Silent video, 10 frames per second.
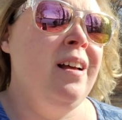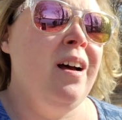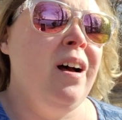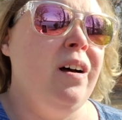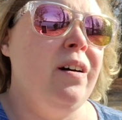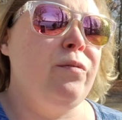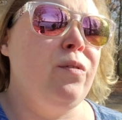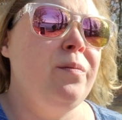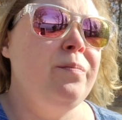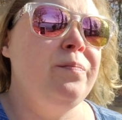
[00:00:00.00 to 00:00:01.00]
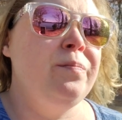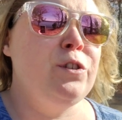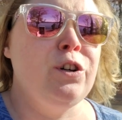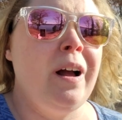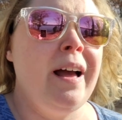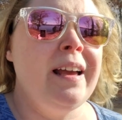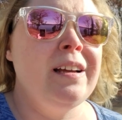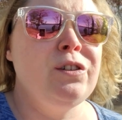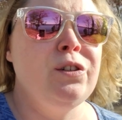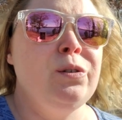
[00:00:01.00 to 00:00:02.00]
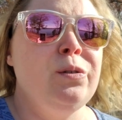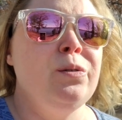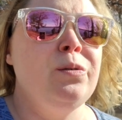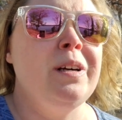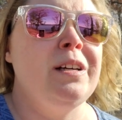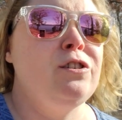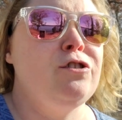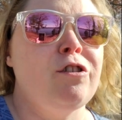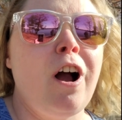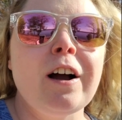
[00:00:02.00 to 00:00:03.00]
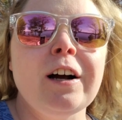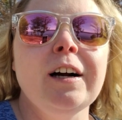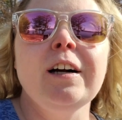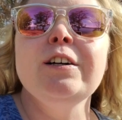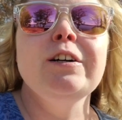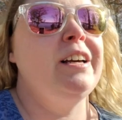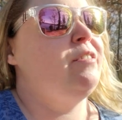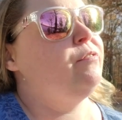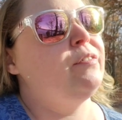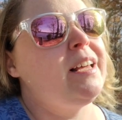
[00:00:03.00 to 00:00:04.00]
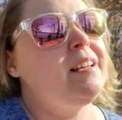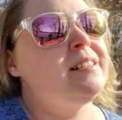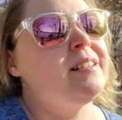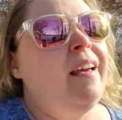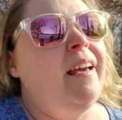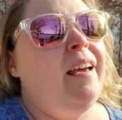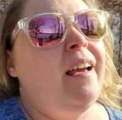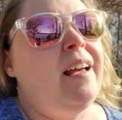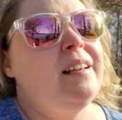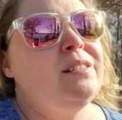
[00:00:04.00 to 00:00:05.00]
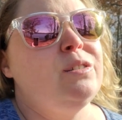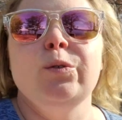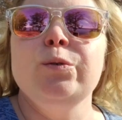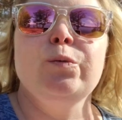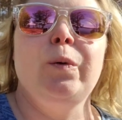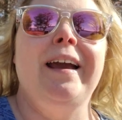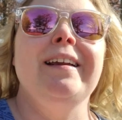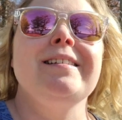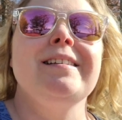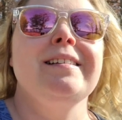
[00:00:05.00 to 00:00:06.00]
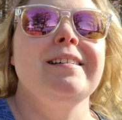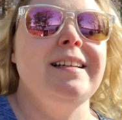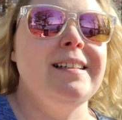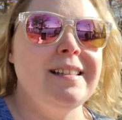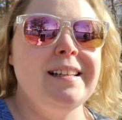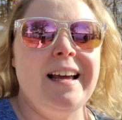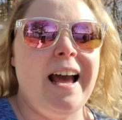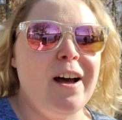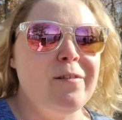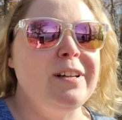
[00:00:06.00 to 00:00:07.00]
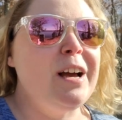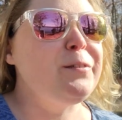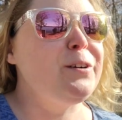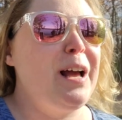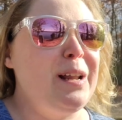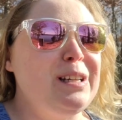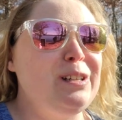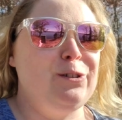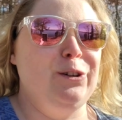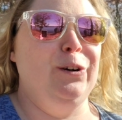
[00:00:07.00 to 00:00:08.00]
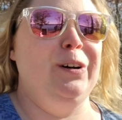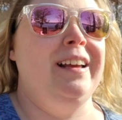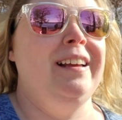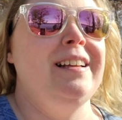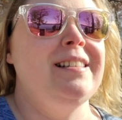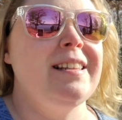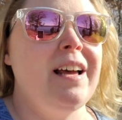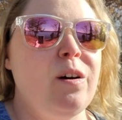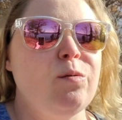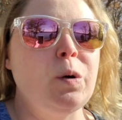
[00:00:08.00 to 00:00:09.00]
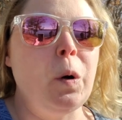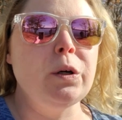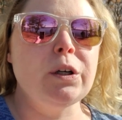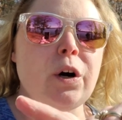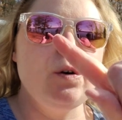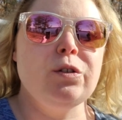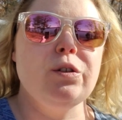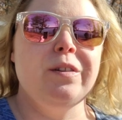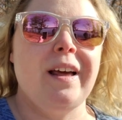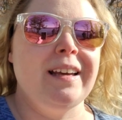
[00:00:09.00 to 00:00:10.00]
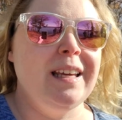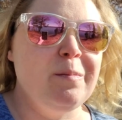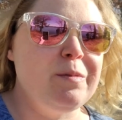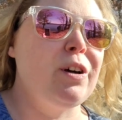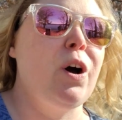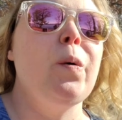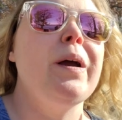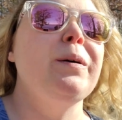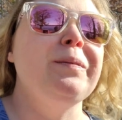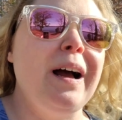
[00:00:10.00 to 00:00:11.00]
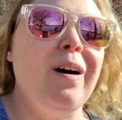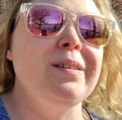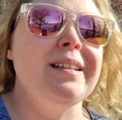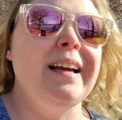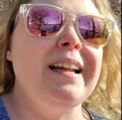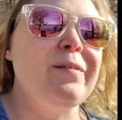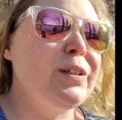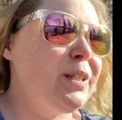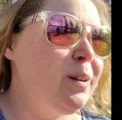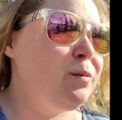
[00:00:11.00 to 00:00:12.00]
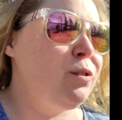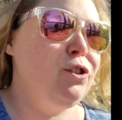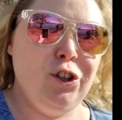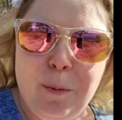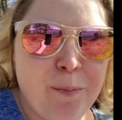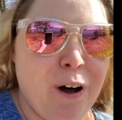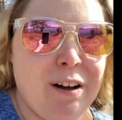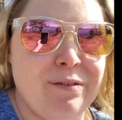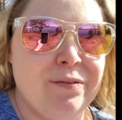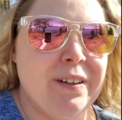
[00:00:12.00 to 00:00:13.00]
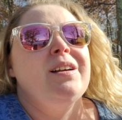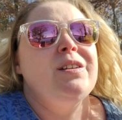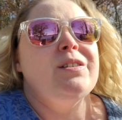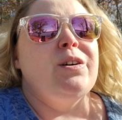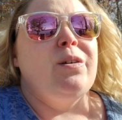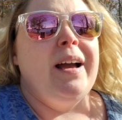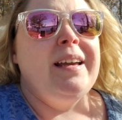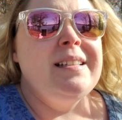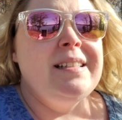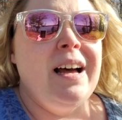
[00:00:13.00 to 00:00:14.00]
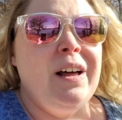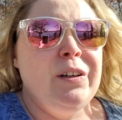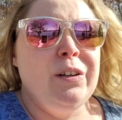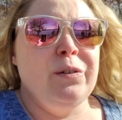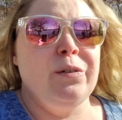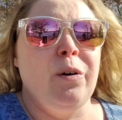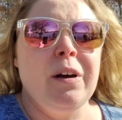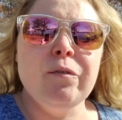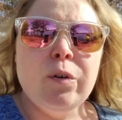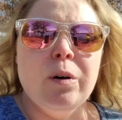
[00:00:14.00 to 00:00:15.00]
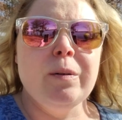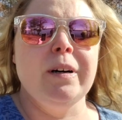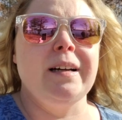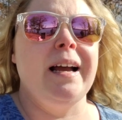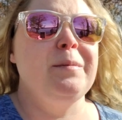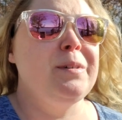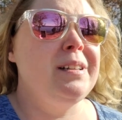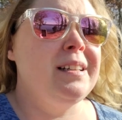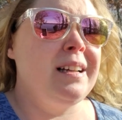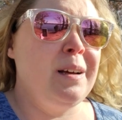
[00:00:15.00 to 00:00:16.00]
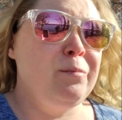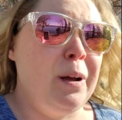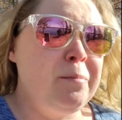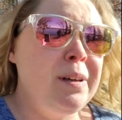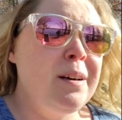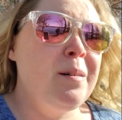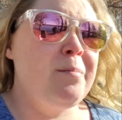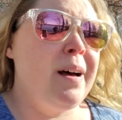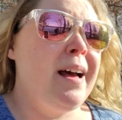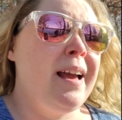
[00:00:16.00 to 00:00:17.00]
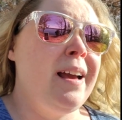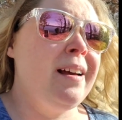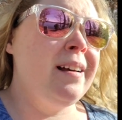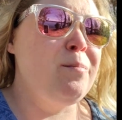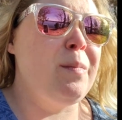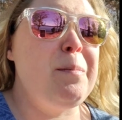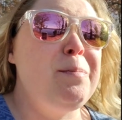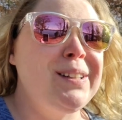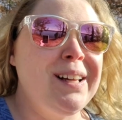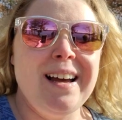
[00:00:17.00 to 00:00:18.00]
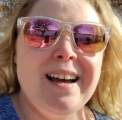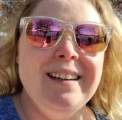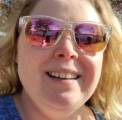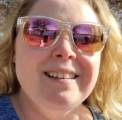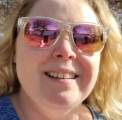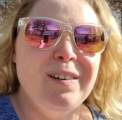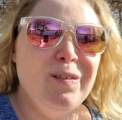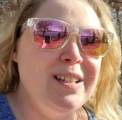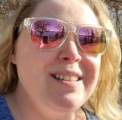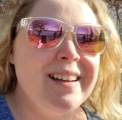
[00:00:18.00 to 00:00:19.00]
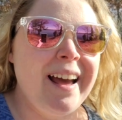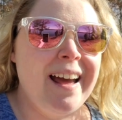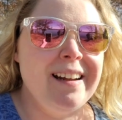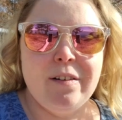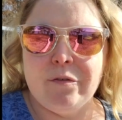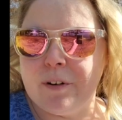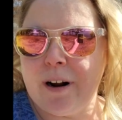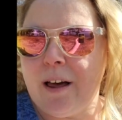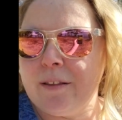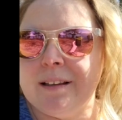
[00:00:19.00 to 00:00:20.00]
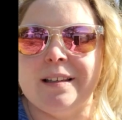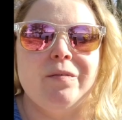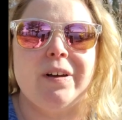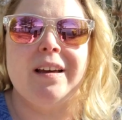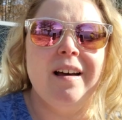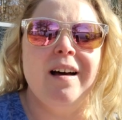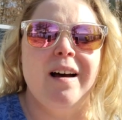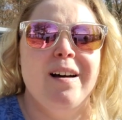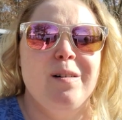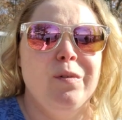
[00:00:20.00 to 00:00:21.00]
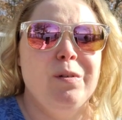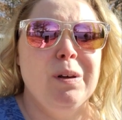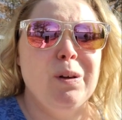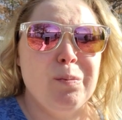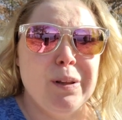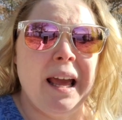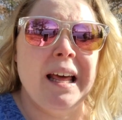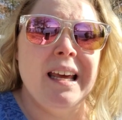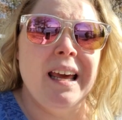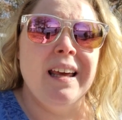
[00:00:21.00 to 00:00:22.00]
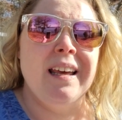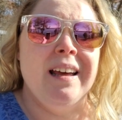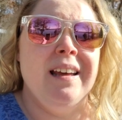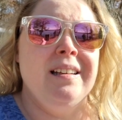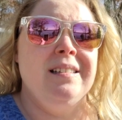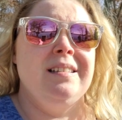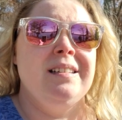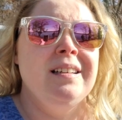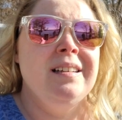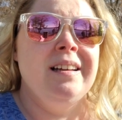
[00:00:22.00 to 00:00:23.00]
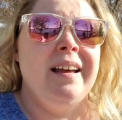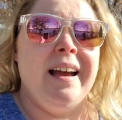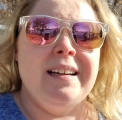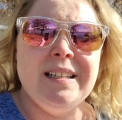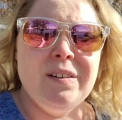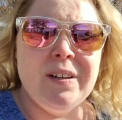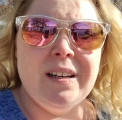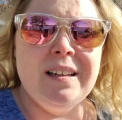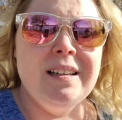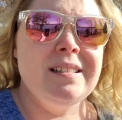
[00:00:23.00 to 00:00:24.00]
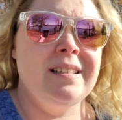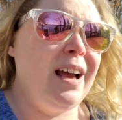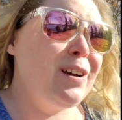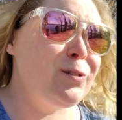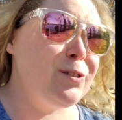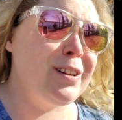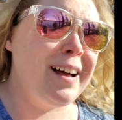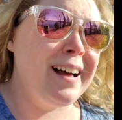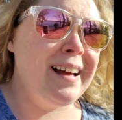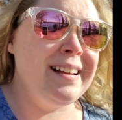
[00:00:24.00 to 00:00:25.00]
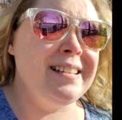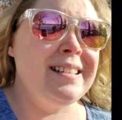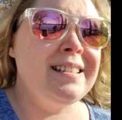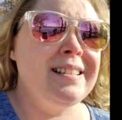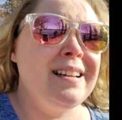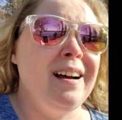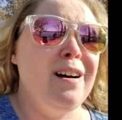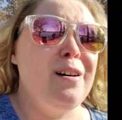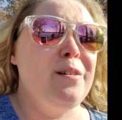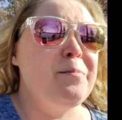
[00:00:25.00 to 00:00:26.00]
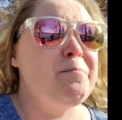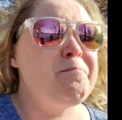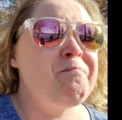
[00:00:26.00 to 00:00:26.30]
of trying to get stronger, get fit, and lose weight. It's the uh, never ending journey. It's that roller coaster that keeps going around and I never seem to jump off of it. So I can tell you going forward, I'm going to, I'm ramping up my, my plan once again for a healthy living um, with meal planning and activities and exercise um,